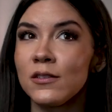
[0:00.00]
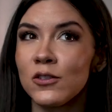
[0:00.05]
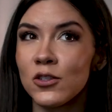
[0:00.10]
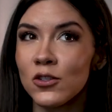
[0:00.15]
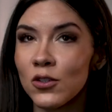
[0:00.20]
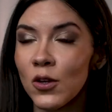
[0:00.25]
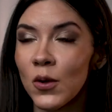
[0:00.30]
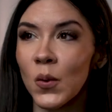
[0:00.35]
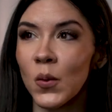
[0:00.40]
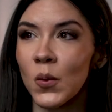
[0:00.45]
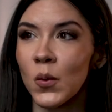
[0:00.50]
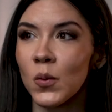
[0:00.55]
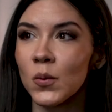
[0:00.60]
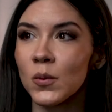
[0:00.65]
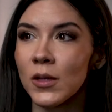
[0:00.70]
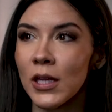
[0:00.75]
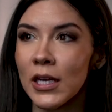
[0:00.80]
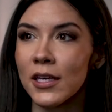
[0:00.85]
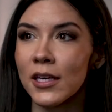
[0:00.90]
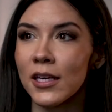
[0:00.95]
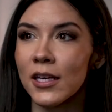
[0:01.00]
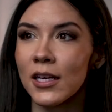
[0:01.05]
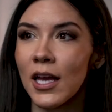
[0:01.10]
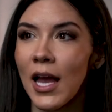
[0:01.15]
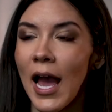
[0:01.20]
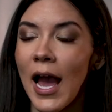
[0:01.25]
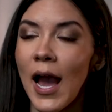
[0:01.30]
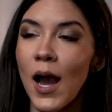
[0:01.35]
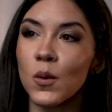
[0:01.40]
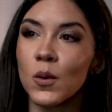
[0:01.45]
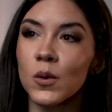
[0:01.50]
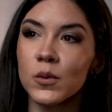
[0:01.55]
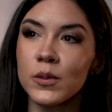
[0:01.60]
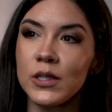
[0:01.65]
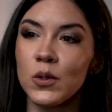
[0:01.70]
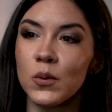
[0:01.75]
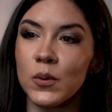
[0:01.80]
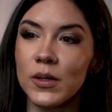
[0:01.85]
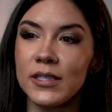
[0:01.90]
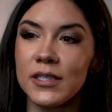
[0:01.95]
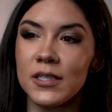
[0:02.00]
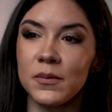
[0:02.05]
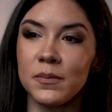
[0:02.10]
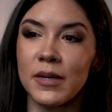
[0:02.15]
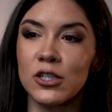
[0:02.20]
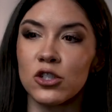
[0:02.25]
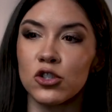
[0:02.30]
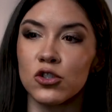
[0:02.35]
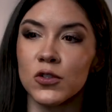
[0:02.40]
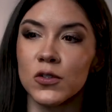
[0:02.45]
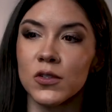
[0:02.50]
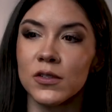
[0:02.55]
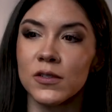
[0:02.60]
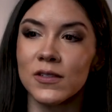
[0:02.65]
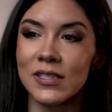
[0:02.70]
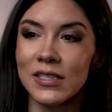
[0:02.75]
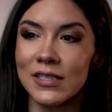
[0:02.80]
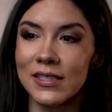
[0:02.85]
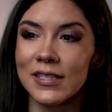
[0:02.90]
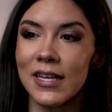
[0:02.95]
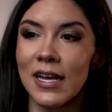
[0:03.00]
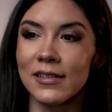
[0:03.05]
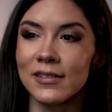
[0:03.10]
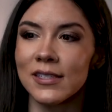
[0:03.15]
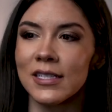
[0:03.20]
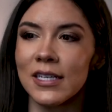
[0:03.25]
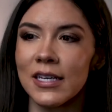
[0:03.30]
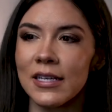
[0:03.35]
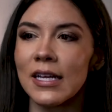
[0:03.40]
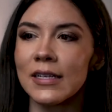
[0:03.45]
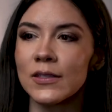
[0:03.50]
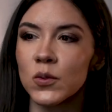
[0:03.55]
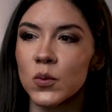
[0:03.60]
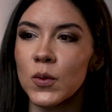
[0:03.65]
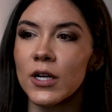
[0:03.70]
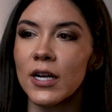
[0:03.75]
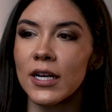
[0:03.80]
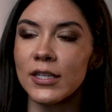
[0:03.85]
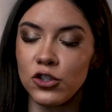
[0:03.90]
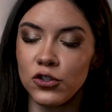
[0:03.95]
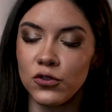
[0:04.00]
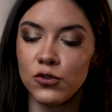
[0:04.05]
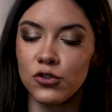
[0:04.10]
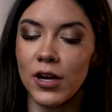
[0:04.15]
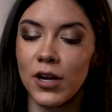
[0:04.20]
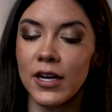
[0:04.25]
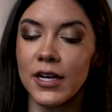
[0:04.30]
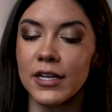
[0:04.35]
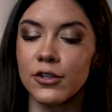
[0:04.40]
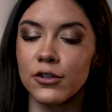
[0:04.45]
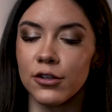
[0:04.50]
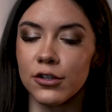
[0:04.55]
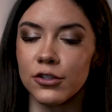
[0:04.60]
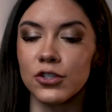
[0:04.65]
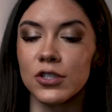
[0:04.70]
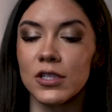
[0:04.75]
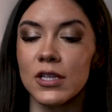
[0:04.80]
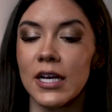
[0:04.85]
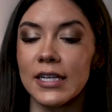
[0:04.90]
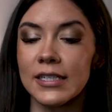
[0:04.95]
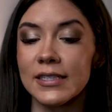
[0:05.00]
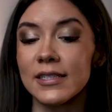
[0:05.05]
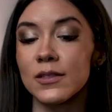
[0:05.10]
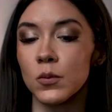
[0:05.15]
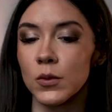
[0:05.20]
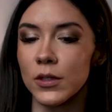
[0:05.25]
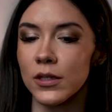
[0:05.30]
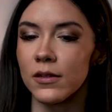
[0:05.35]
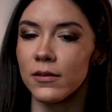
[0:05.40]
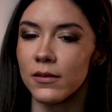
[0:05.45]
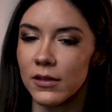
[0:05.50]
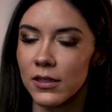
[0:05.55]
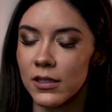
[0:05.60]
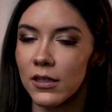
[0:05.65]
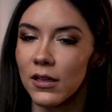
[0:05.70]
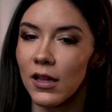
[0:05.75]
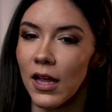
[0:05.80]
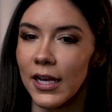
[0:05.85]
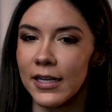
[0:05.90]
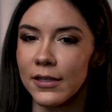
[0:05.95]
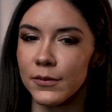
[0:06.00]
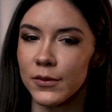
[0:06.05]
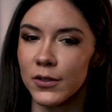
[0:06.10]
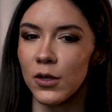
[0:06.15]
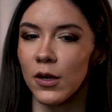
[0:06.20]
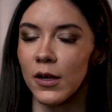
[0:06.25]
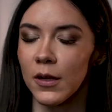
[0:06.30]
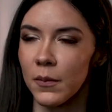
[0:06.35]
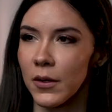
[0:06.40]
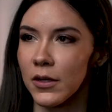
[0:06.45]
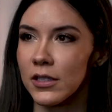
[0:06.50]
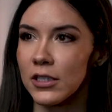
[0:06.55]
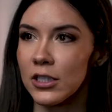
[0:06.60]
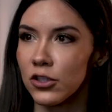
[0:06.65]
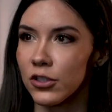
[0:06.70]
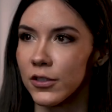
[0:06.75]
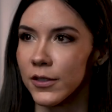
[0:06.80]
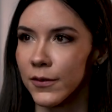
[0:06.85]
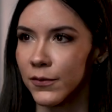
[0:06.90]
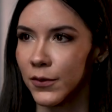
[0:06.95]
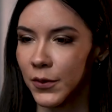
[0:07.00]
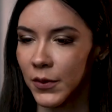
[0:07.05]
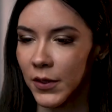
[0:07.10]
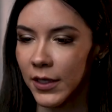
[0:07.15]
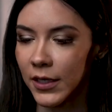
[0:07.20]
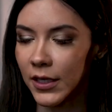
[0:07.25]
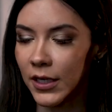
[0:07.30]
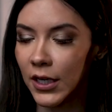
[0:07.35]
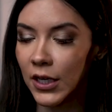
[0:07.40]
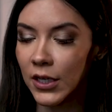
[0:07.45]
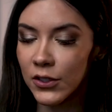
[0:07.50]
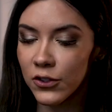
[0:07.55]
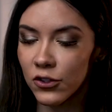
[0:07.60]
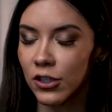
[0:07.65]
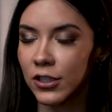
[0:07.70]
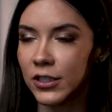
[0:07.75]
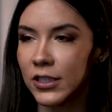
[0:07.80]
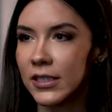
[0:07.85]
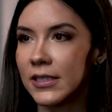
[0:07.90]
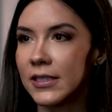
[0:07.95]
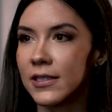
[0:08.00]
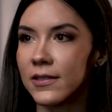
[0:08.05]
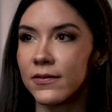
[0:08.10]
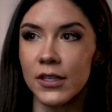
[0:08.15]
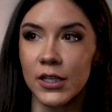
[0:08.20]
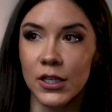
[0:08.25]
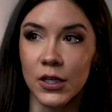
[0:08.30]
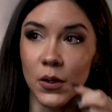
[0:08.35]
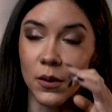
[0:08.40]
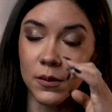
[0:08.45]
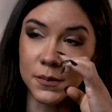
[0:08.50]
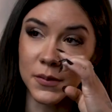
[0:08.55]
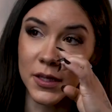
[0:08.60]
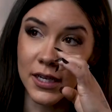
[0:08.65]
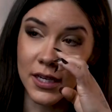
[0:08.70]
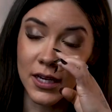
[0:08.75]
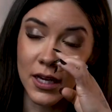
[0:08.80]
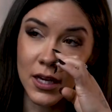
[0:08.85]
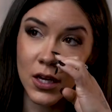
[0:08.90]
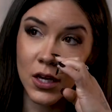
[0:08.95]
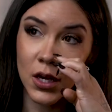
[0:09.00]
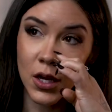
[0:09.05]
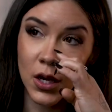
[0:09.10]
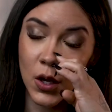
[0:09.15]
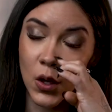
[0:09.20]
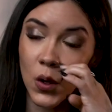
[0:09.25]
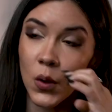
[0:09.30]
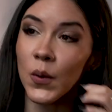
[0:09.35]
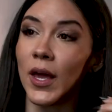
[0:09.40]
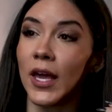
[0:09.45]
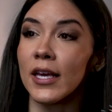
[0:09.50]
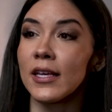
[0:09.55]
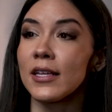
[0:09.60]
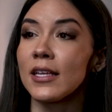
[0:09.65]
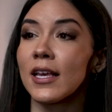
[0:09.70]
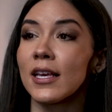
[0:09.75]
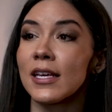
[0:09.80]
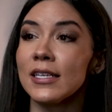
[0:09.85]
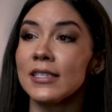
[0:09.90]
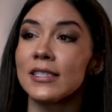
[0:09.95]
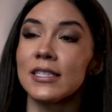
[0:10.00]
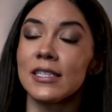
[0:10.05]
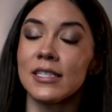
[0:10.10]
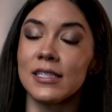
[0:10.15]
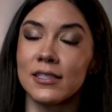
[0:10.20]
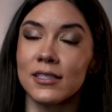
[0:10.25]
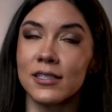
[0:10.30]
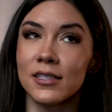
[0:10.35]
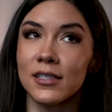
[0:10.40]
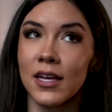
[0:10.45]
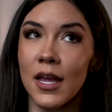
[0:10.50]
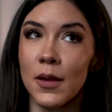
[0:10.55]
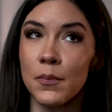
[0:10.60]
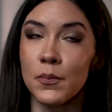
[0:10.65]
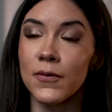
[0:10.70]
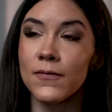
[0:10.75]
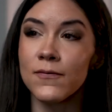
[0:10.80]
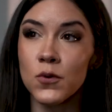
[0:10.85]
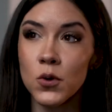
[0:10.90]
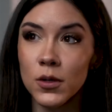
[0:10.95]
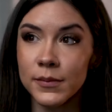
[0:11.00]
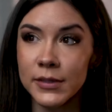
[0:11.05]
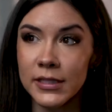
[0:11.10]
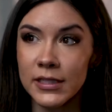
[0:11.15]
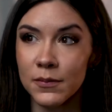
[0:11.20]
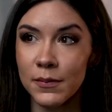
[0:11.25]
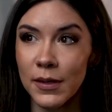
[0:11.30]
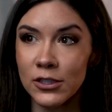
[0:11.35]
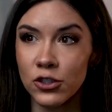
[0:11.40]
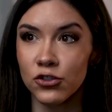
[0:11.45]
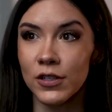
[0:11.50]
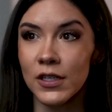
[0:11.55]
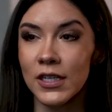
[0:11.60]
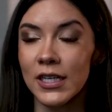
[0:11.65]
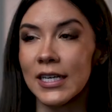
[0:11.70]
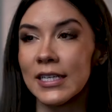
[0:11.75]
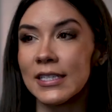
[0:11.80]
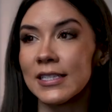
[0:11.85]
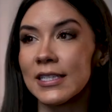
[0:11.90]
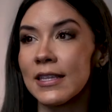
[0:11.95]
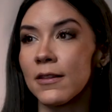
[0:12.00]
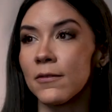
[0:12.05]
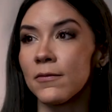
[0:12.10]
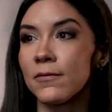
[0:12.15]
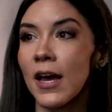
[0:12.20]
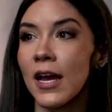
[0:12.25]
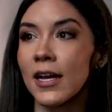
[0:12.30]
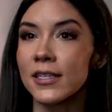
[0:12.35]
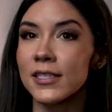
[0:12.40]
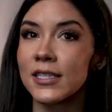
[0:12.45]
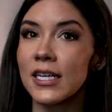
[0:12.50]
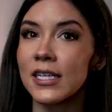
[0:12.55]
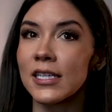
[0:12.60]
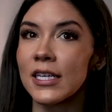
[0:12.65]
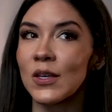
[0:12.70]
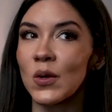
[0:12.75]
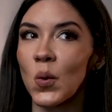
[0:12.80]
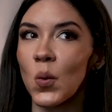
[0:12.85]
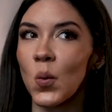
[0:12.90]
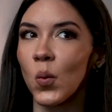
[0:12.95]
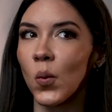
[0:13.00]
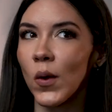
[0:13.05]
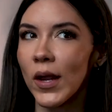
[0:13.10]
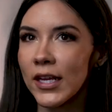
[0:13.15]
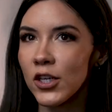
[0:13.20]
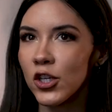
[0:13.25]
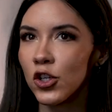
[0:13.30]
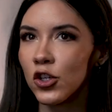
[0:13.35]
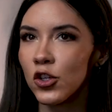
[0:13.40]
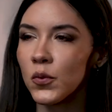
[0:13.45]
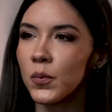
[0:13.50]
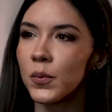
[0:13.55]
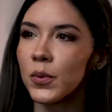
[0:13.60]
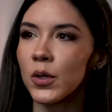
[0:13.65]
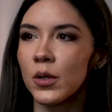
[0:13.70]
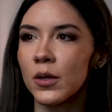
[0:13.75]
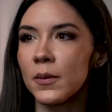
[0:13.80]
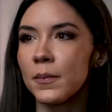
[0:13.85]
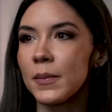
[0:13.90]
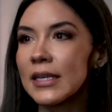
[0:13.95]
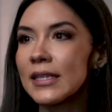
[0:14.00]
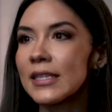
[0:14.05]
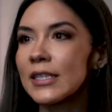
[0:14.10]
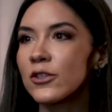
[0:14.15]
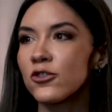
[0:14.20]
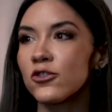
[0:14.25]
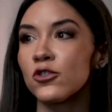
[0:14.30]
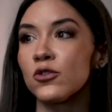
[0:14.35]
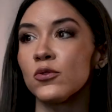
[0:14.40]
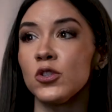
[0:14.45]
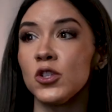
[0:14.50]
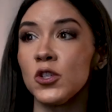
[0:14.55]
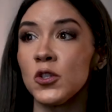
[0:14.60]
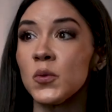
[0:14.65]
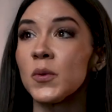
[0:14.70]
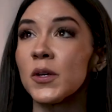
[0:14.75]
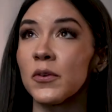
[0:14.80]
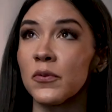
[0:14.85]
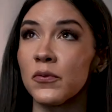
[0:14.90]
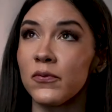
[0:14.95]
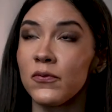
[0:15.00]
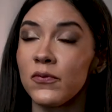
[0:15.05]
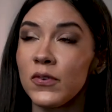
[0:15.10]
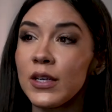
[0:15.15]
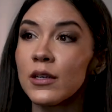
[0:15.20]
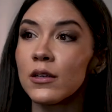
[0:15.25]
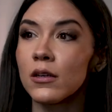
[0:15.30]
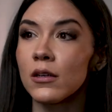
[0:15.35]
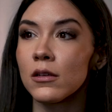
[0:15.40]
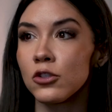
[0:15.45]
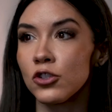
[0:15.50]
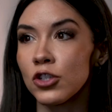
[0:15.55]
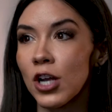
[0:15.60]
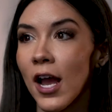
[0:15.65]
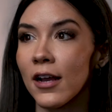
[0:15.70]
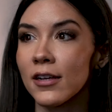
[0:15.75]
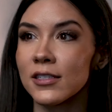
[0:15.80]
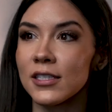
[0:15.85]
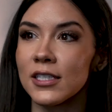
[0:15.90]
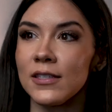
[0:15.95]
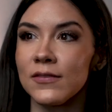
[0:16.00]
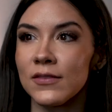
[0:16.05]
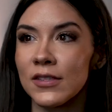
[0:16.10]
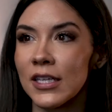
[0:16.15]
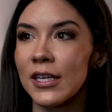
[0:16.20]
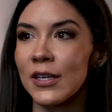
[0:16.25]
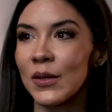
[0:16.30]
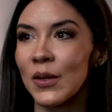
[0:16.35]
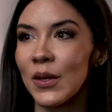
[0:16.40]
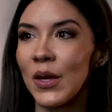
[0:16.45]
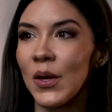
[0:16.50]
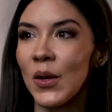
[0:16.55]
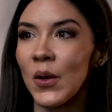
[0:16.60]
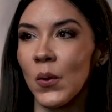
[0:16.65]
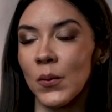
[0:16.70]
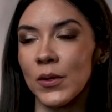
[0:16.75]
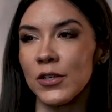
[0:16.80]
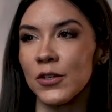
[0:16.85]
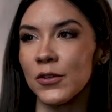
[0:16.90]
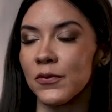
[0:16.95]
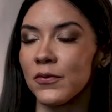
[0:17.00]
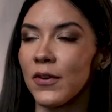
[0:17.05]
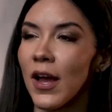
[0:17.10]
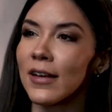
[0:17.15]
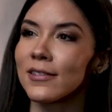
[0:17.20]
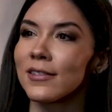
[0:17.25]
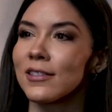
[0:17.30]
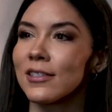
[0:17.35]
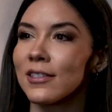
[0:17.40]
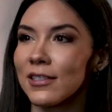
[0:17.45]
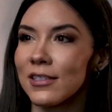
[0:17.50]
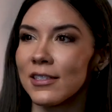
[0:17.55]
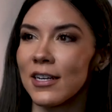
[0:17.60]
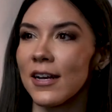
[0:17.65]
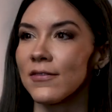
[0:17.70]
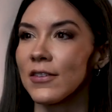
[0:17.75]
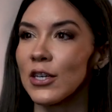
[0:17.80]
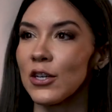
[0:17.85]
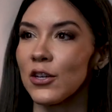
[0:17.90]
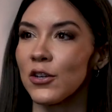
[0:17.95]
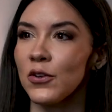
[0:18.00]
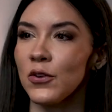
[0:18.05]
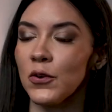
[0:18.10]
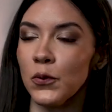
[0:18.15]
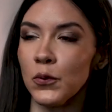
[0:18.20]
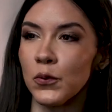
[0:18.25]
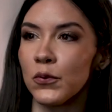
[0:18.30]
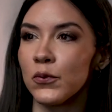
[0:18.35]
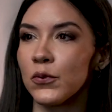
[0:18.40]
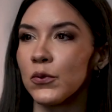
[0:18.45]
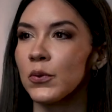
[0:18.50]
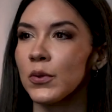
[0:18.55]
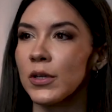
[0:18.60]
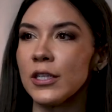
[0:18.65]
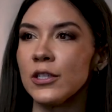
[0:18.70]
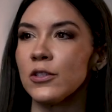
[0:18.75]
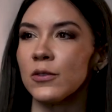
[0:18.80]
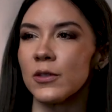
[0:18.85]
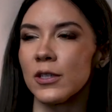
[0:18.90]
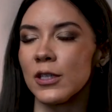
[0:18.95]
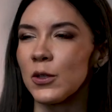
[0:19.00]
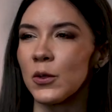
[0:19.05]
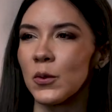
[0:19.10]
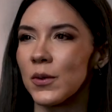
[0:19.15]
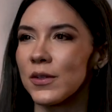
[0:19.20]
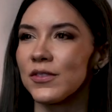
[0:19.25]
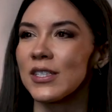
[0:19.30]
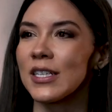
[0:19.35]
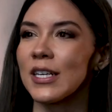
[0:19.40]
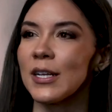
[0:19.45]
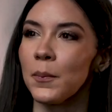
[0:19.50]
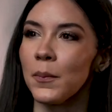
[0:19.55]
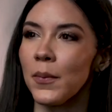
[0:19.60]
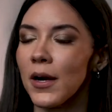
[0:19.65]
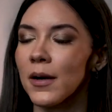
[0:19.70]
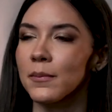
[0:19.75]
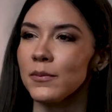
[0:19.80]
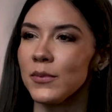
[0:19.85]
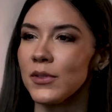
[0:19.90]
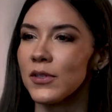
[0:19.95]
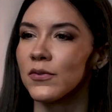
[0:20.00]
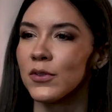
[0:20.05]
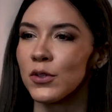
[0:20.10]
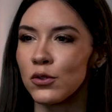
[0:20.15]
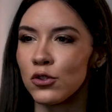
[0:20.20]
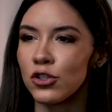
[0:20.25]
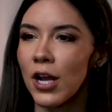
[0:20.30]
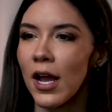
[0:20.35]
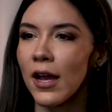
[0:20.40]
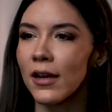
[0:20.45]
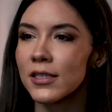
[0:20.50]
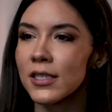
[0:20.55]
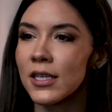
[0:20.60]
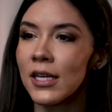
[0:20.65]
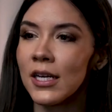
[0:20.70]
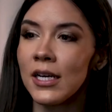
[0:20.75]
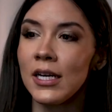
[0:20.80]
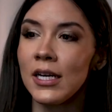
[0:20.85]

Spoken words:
So like, how are we going to measure success? And that's where I do try to encourage clients. And with the client I was talking about initially for the start to this video, I'm like, okay, like, is it a performance metric? Is it the fact that like when you put on a bathing suit, you want to feel jacked, even like when you're fasted and have like no food in you, like you don't have to get a pump to feel jacked.